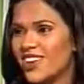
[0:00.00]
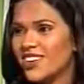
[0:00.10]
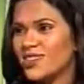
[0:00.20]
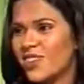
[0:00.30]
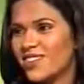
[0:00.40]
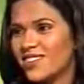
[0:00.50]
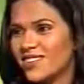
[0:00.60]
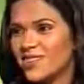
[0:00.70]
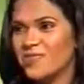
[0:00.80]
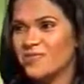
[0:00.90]

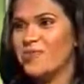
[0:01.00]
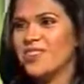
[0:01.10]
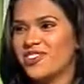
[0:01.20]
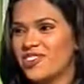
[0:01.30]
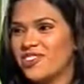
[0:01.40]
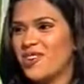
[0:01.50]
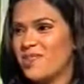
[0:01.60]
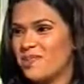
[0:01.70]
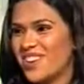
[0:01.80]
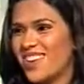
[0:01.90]
gastritis? You know, prevention is
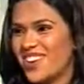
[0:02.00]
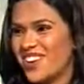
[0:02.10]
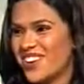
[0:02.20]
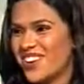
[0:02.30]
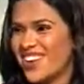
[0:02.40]
always better than cure.